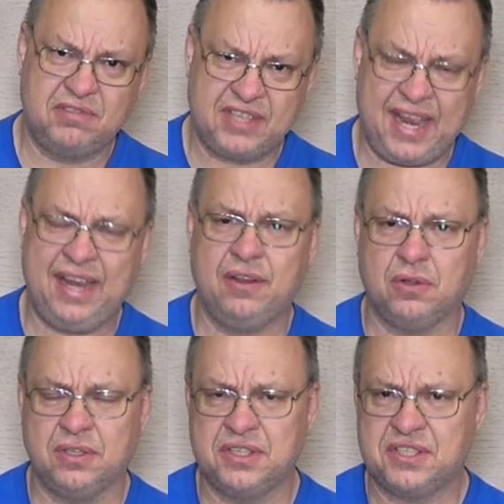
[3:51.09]

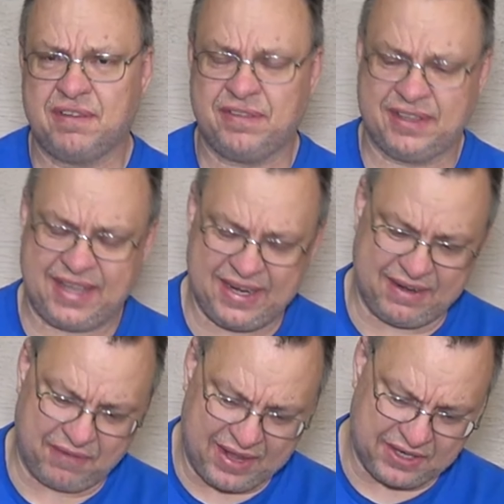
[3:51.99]
tangled and stuff like that, and
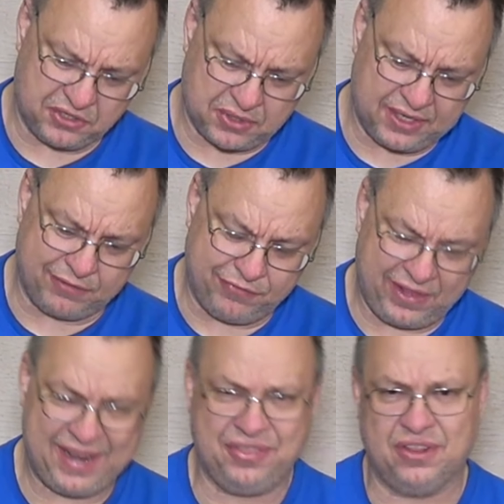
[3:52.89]
I've got to try to
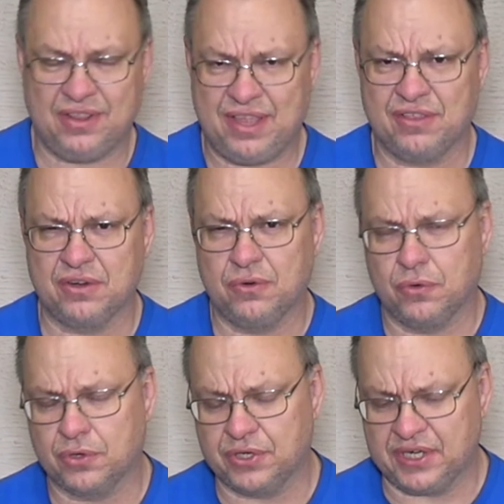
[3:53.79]
flatten the leather in
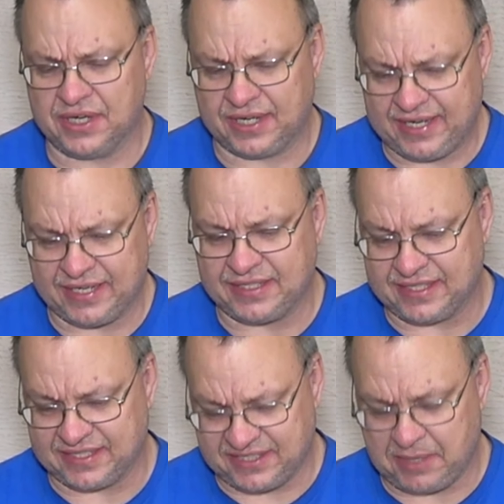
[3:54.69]
order to get it
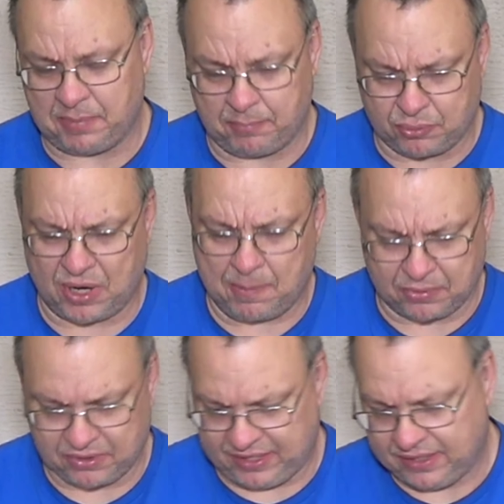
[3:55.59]
to zip
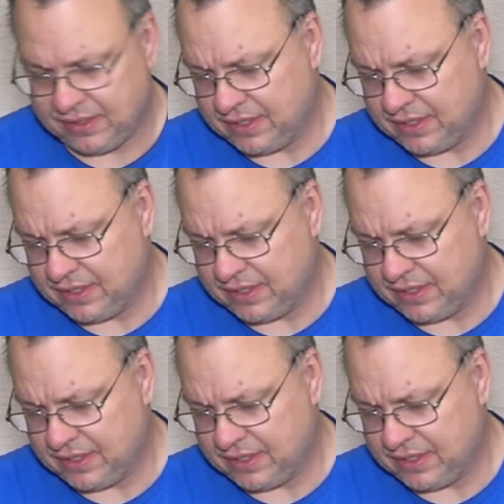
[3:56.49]
properly.